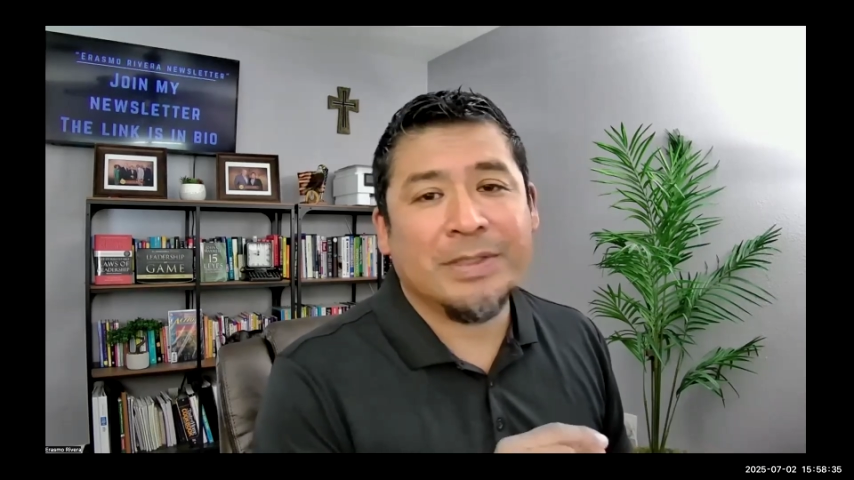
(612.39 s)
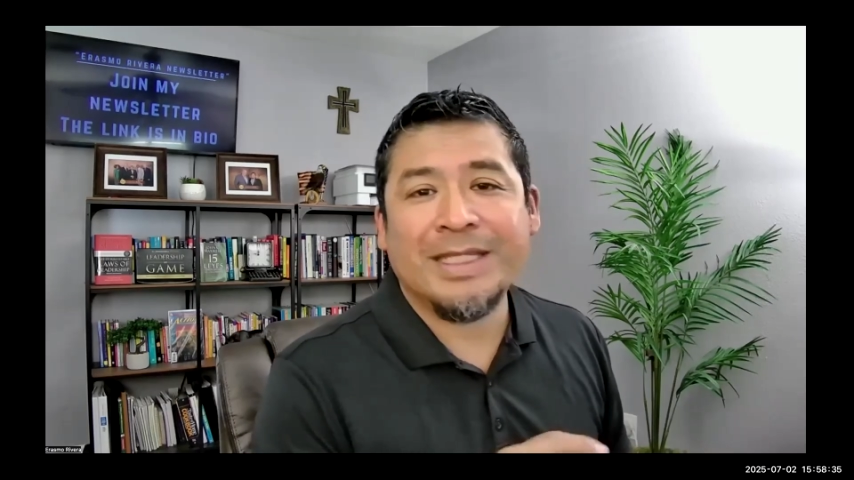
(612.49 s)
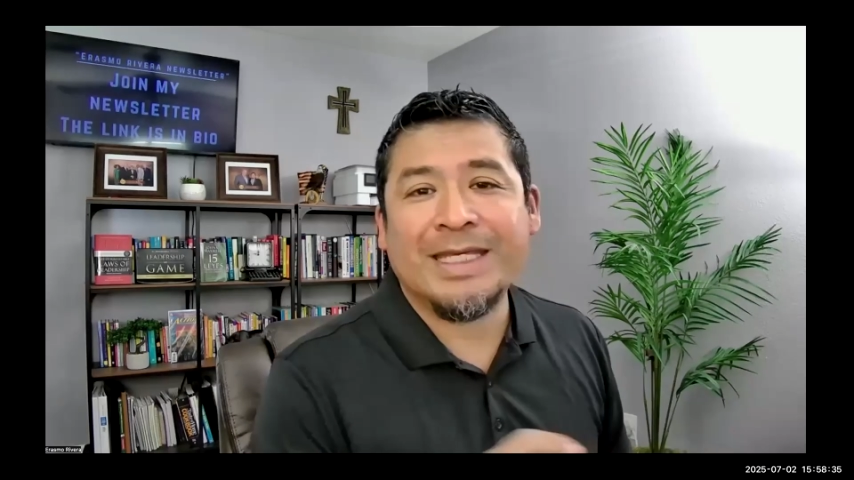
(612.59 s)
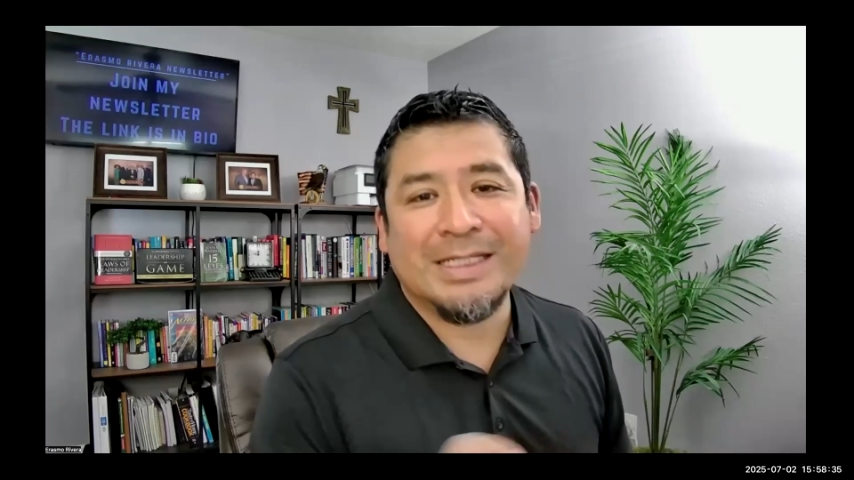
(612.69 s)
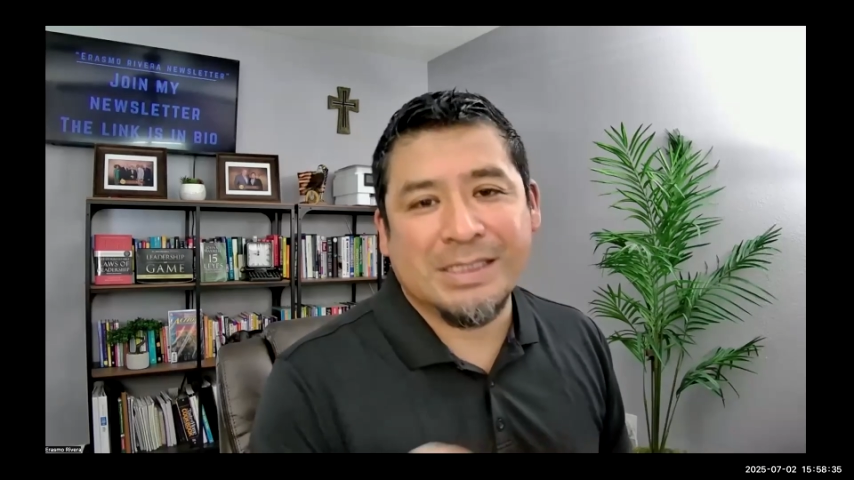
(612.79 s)

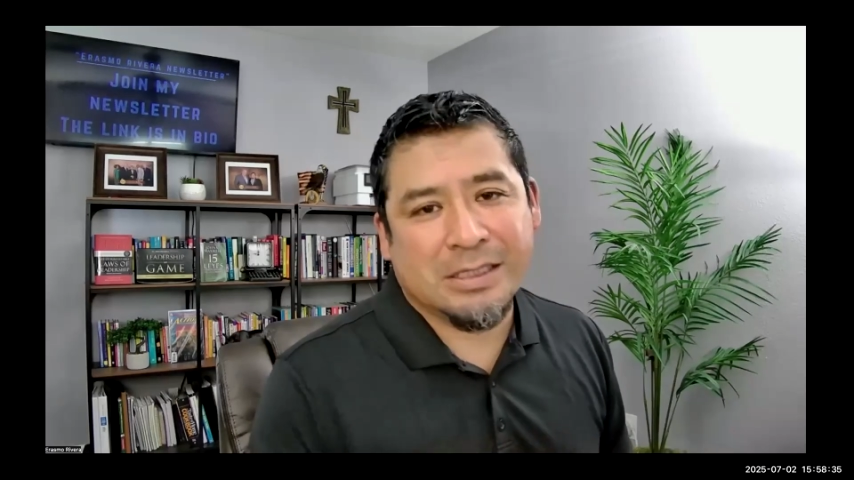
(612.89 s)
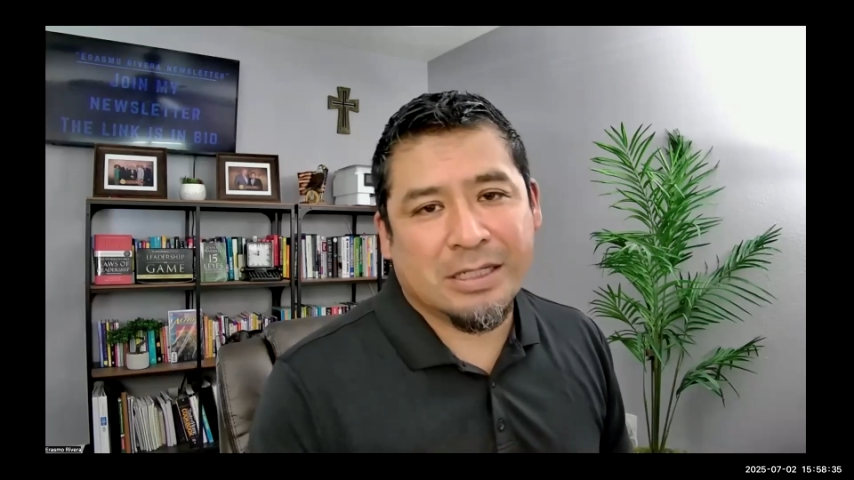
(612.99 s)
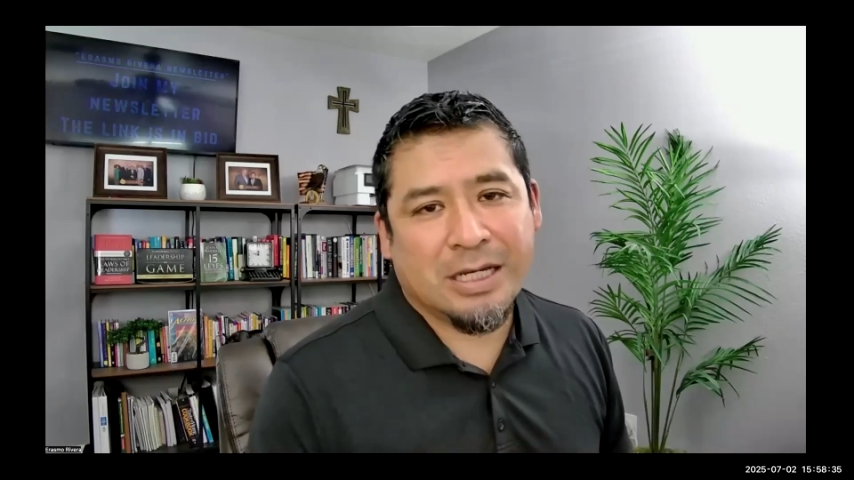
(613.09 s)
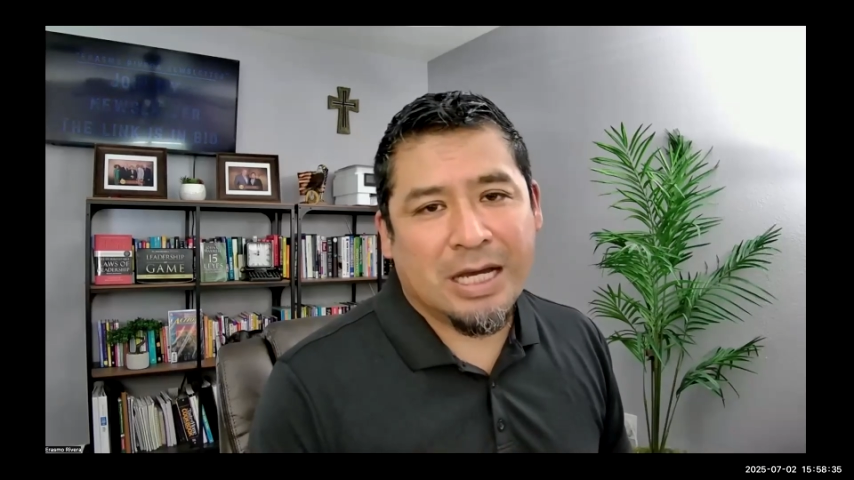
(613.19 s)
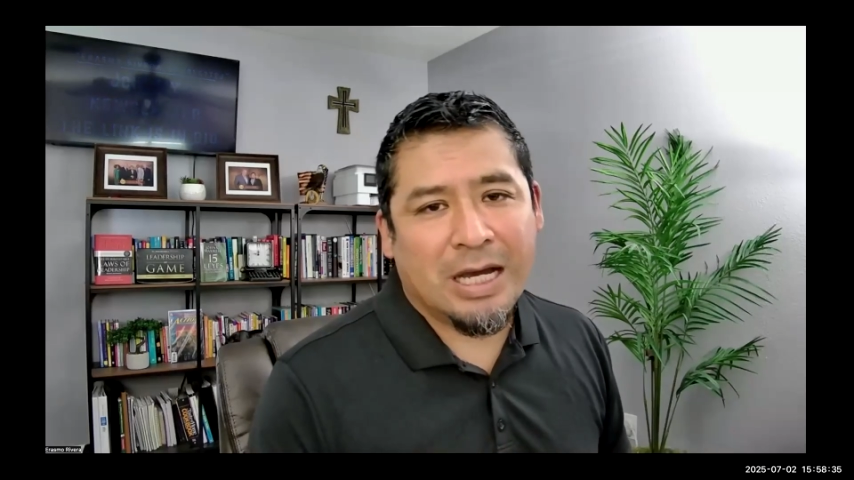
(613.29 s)
DISC,
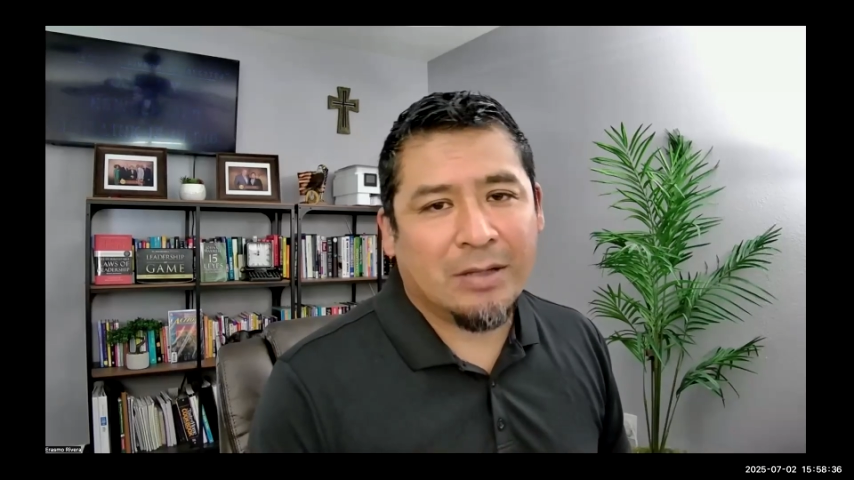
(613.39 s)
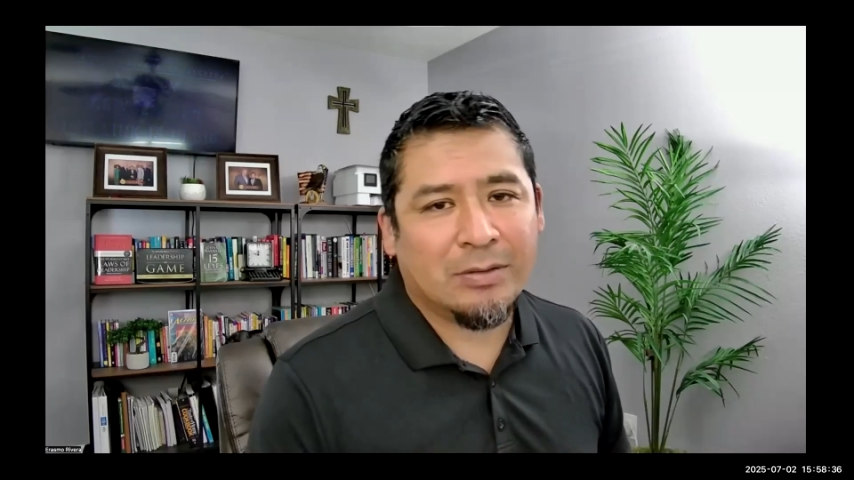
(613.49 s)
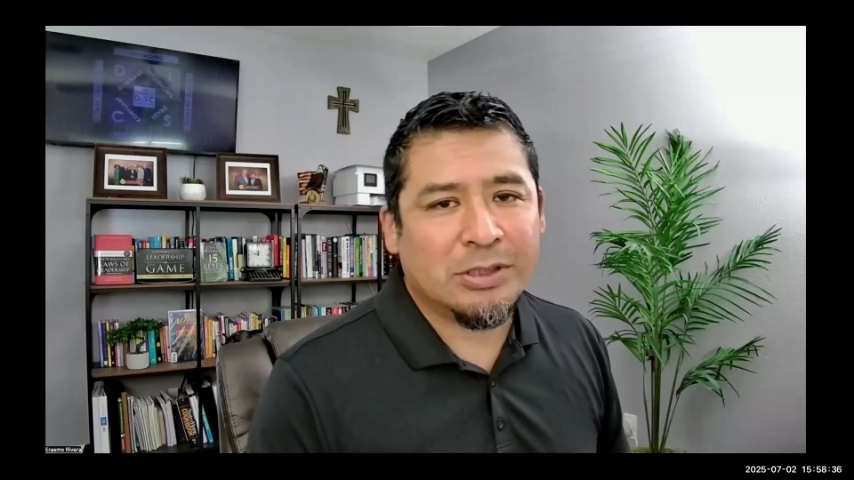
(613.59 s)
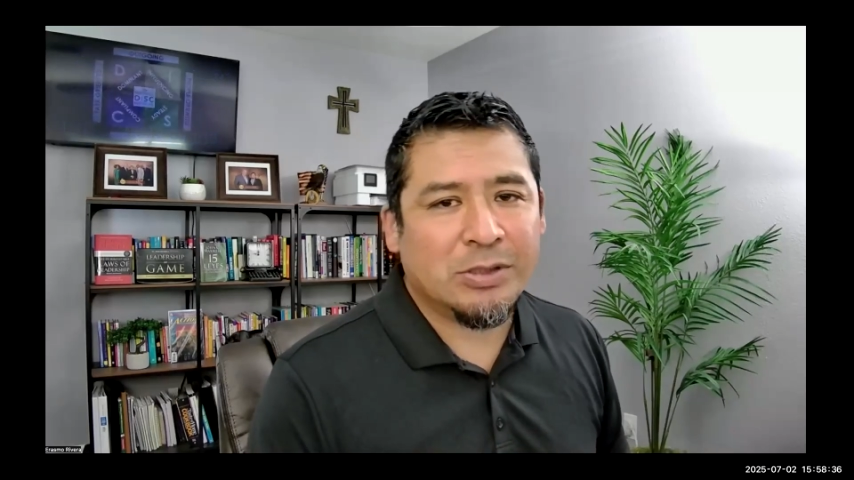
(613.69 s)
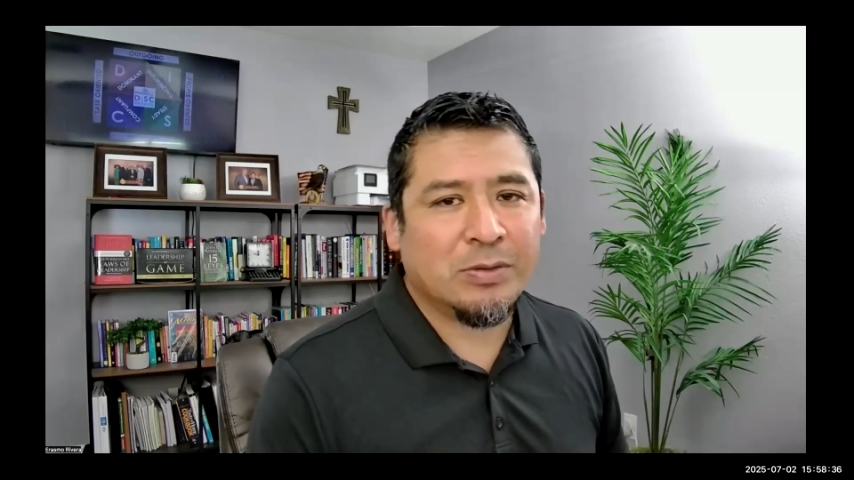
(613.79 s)
how
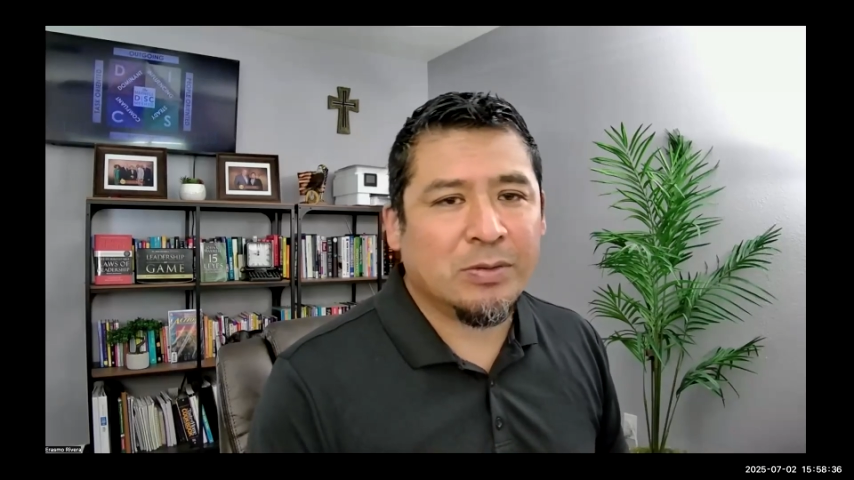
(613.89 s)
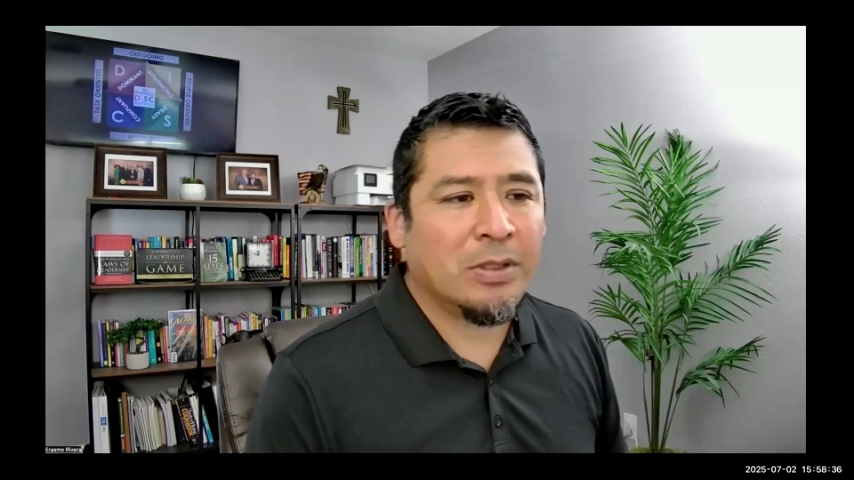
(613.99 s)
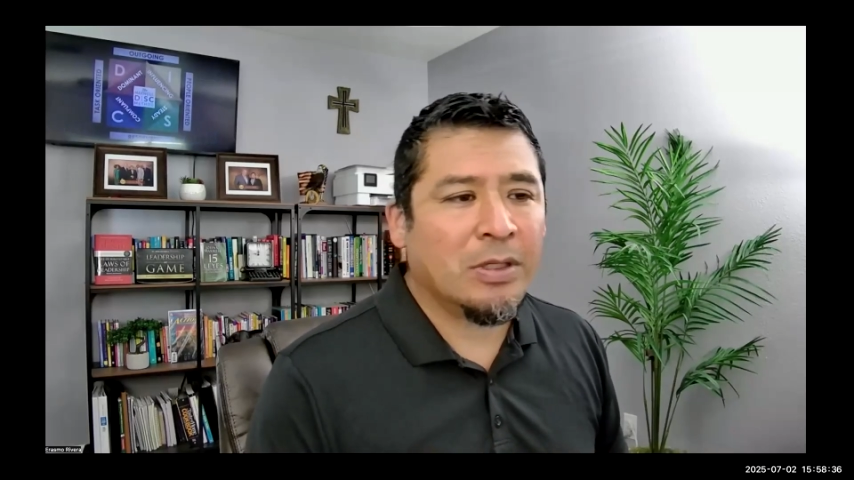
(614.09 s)
to